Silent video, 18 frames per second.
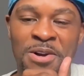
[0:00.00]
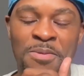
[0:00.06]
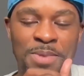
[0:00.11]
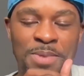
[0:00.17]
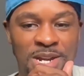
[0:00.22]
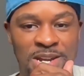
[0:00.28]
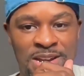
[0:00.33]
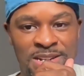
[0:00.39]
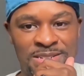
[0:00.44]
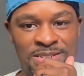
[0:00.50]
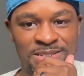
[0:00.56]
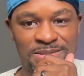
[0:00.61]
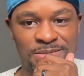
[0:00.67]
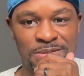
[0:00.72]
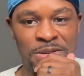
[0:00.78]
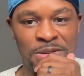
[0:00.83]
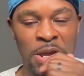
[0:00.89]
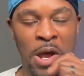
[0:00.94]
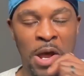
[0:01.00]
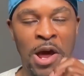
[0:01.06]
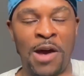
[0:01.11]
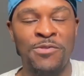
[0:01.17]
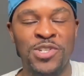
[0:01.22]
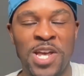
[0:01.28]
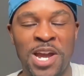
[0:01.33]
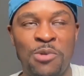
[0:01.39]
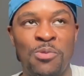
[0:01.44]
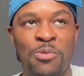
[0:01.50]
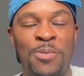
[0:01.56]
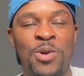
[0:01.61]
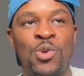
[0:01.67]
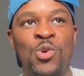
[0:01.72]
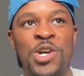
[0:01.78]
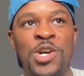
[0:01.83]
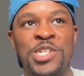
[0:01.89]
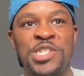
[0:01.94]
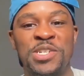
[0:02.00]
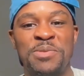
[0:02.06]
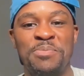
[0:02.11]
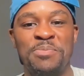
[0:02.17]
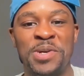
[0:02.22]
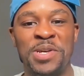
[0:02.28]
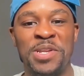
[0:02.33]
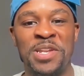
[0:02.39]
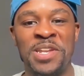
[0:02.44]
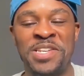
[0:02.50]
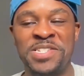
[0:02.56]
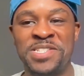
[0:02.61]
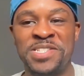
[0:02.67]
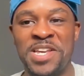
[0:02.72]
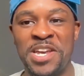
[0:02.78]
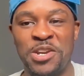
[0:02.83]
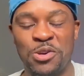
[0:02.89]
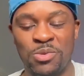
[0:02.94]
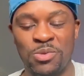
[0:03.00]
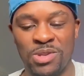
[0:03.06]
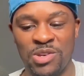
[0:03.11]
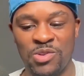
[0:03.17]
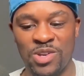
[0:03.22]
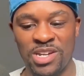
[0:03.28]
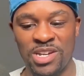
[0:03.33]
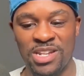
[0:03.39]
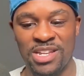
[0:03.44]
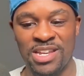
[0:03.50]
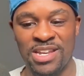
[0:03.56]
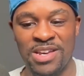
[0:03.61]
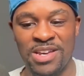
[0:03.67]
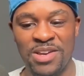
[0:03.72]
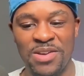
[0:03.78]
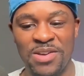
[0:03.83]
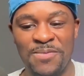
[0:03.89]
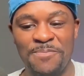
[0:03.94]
Oh my gosh. Obviously, I got one more question, but let's stay here really quickly.